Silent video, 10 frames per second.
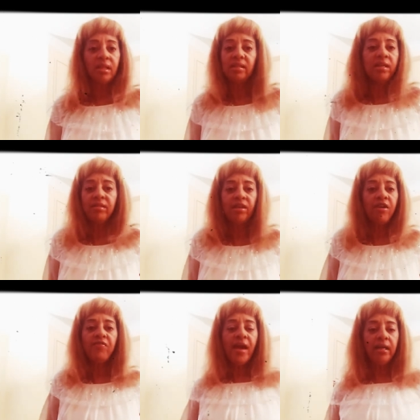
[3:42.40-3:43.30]
then they're
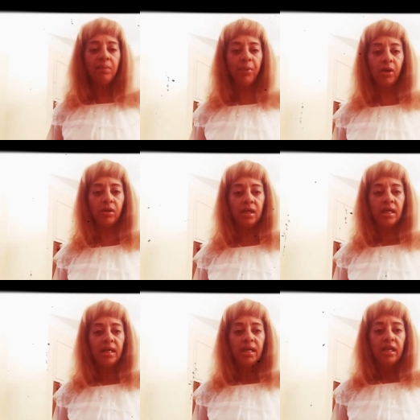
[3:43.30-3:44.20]
available
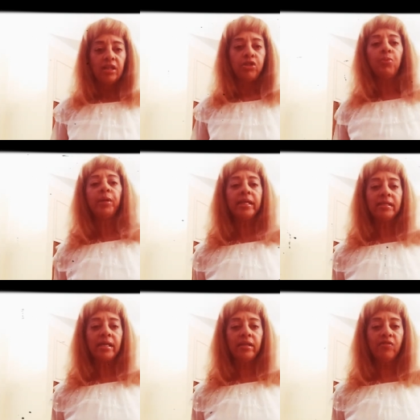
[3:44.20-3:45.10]
do you want to get
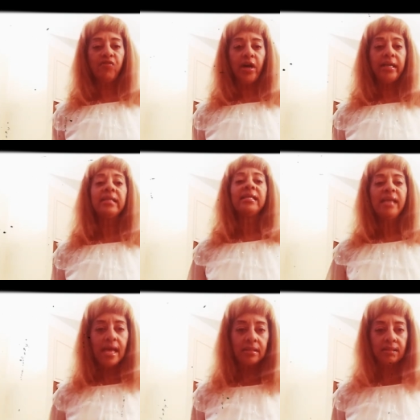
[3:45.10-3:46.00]
together Friday?
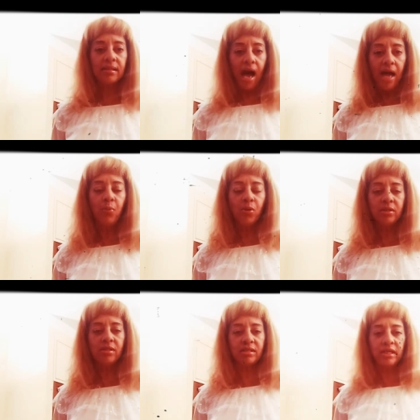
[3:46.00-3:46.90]
Yes, I want
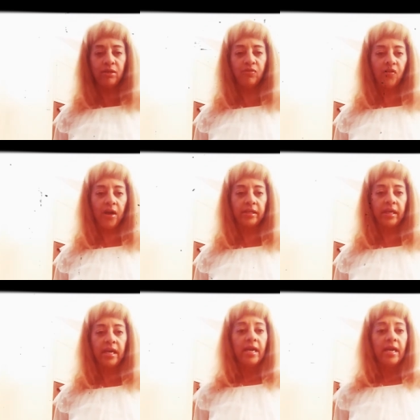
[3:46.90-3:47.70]
to see you Friday.